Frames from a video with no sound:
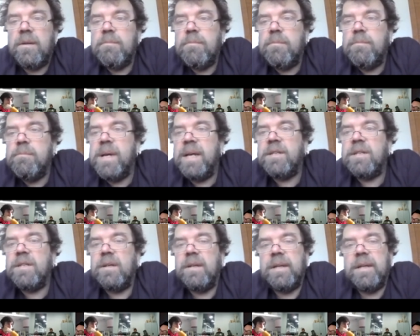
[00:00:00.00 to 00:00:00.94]

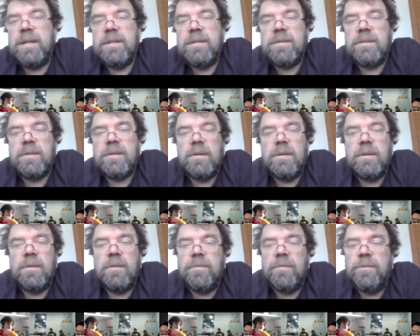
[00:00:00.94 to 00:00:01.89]
measure is a
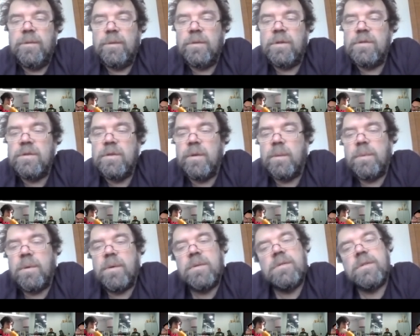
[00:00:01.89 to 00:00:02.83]
voltage
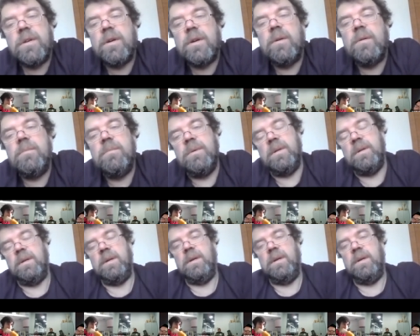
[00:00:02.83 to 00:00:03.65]
drop. So